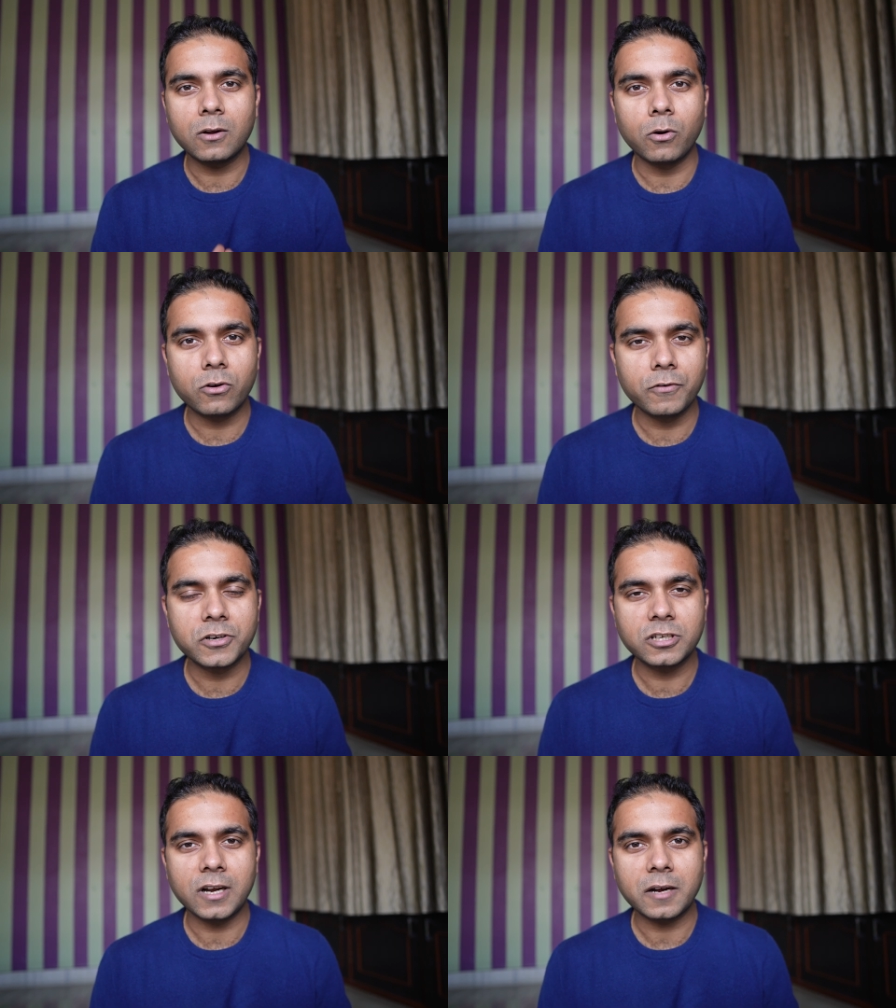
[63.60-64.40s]

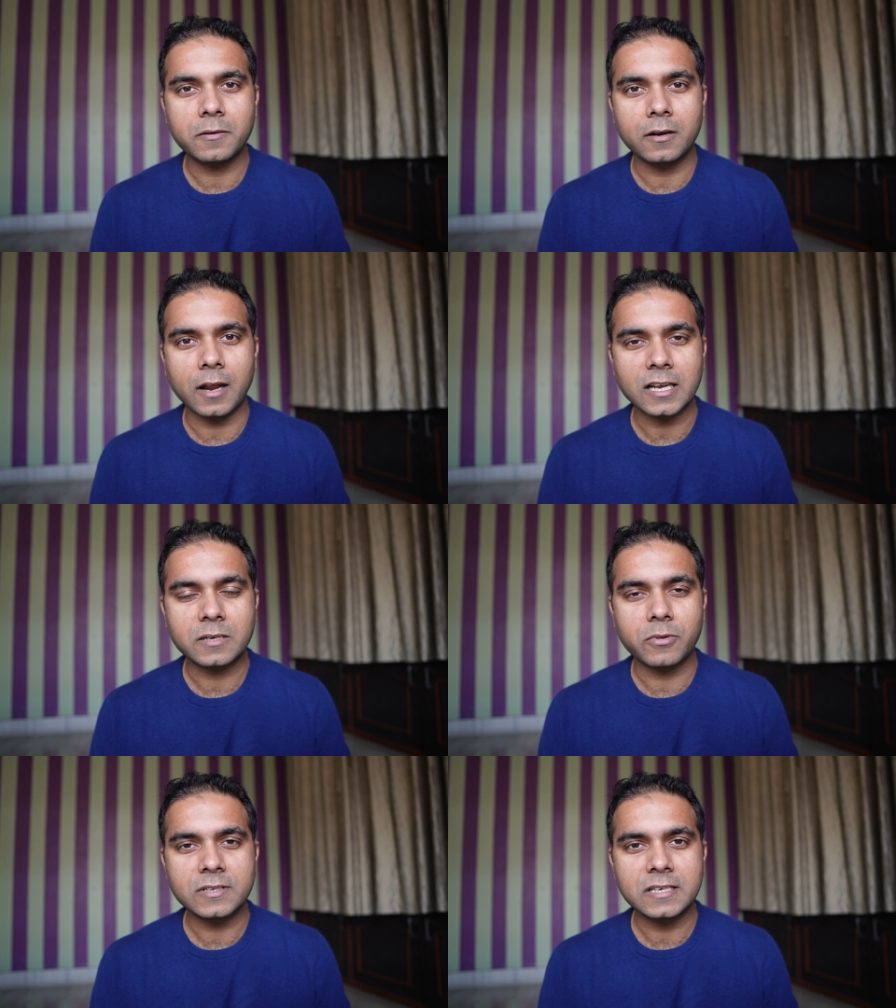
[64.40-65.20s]
controversial
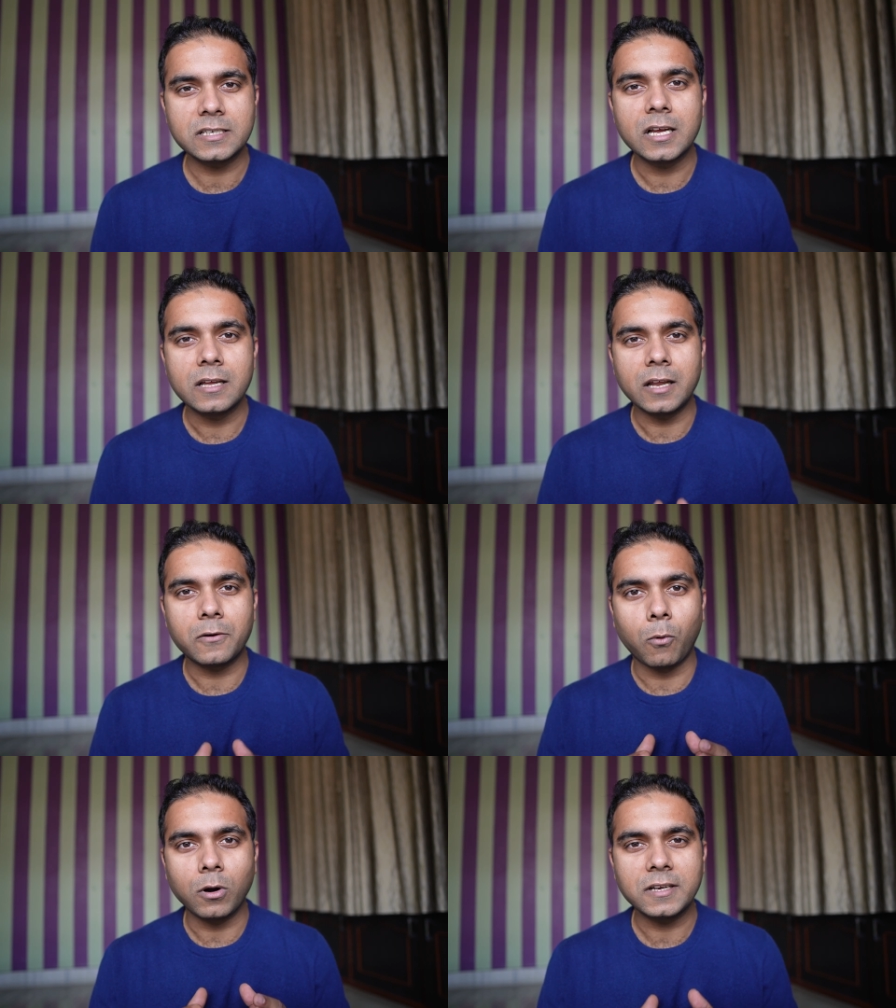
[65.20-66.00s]
at present
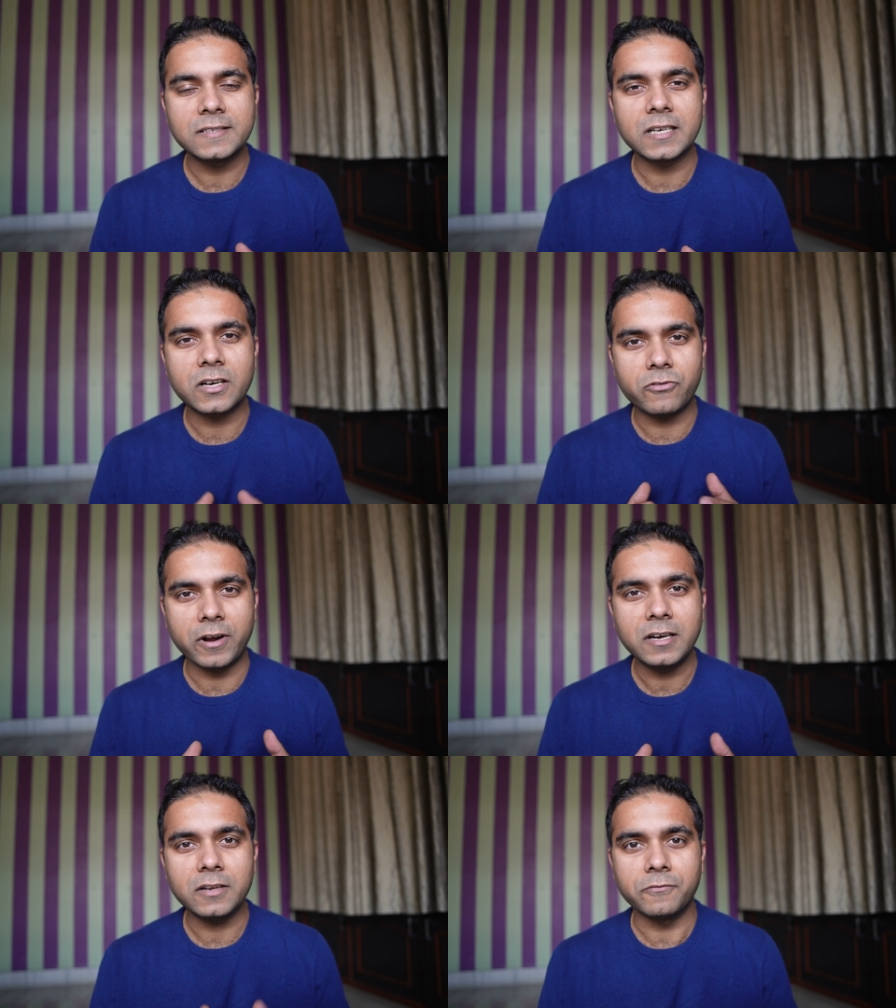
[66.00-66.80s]
that what is the
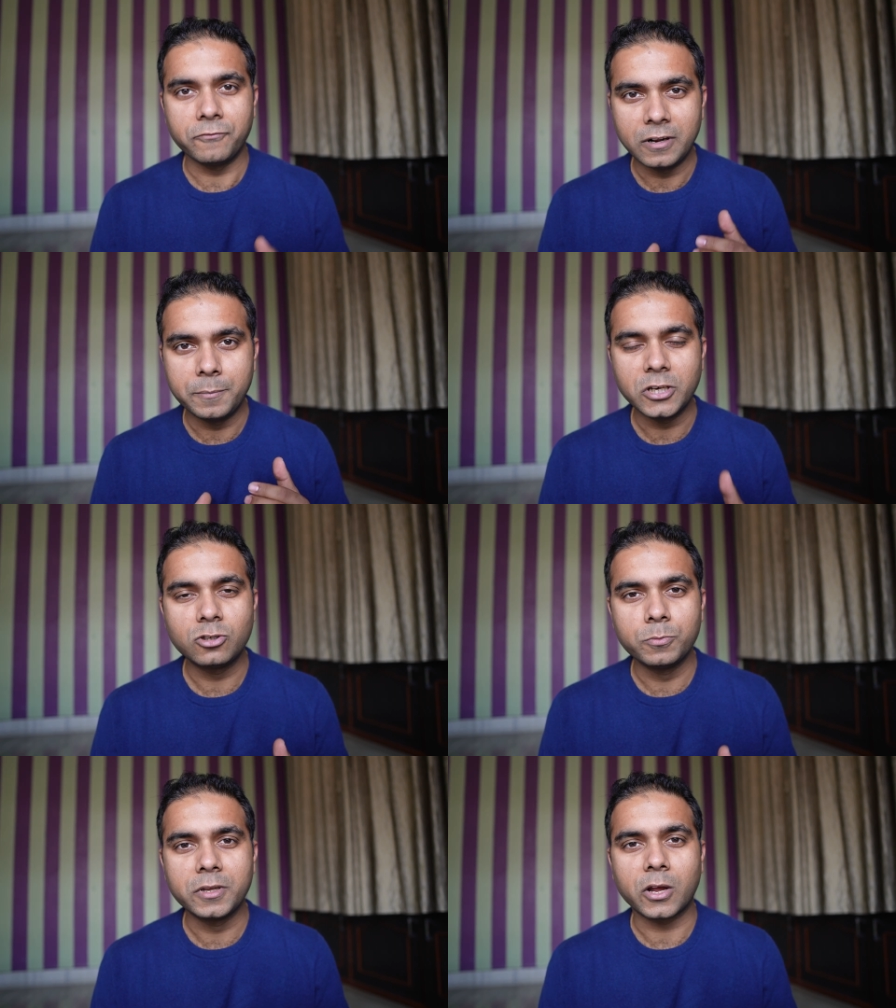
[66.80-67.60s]
trend, will
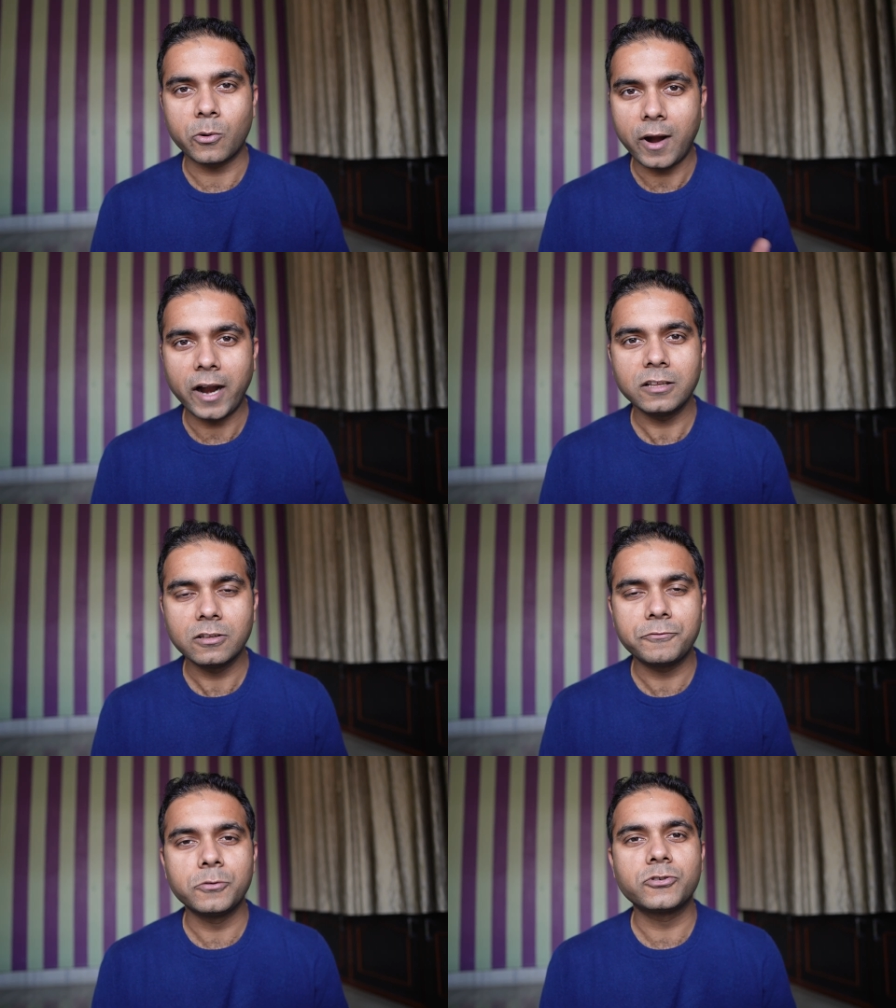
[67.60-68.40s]
B2 be required in
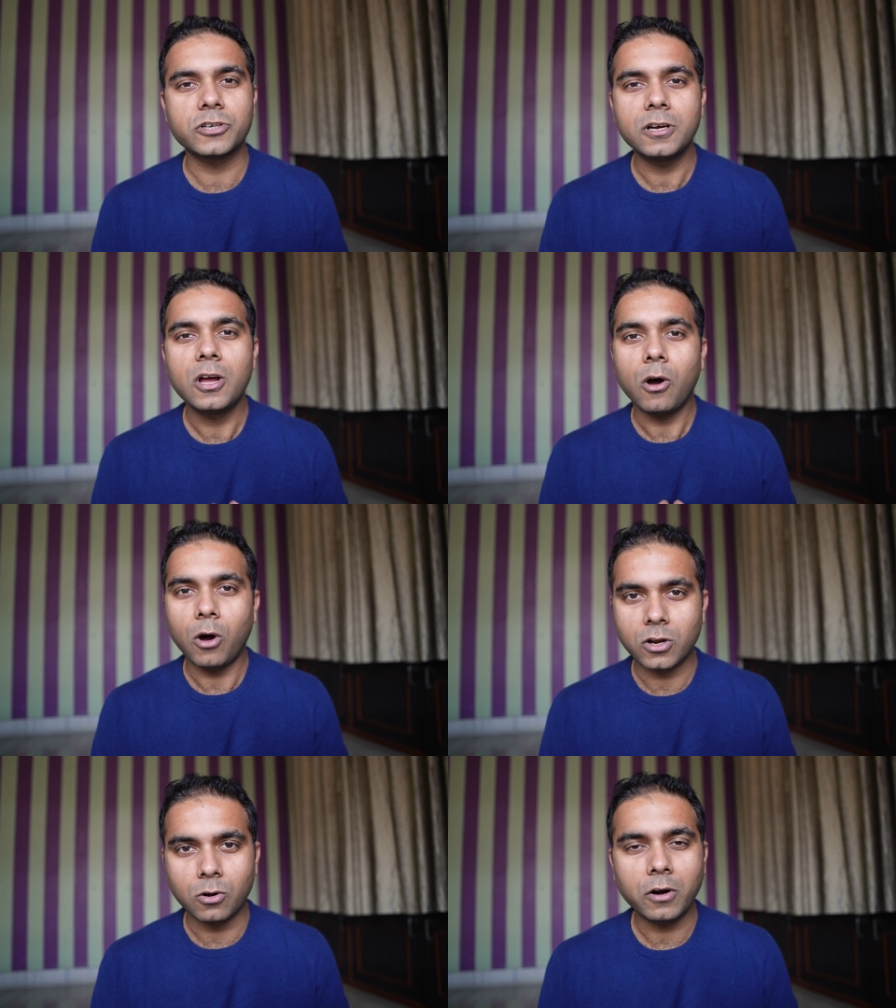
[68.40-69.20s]
the future
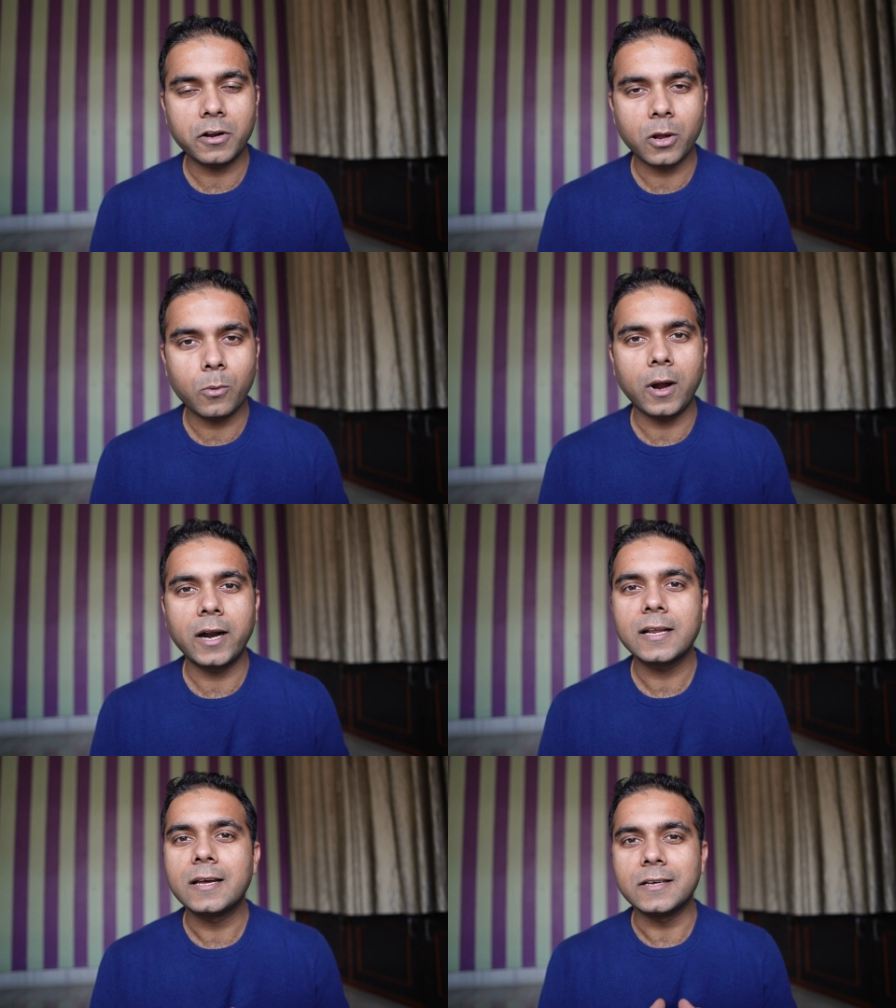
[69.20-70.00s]
or not
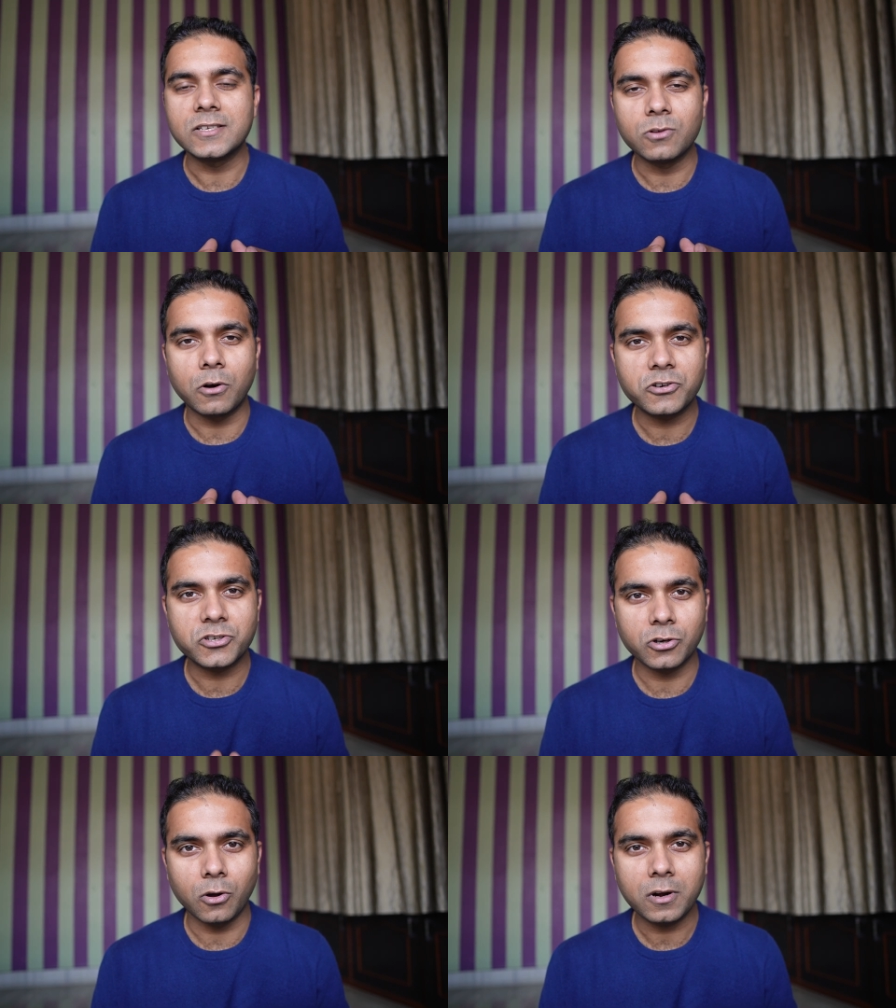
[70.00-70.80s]
required, is not
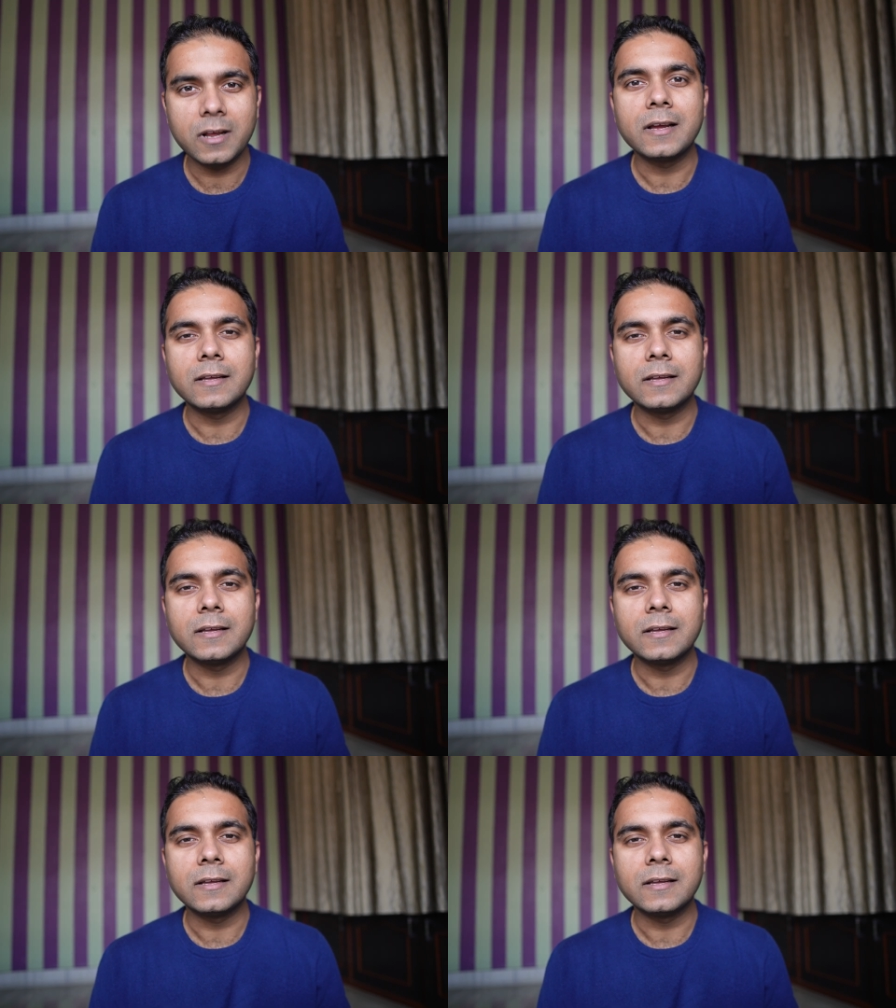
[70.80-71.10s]
sure.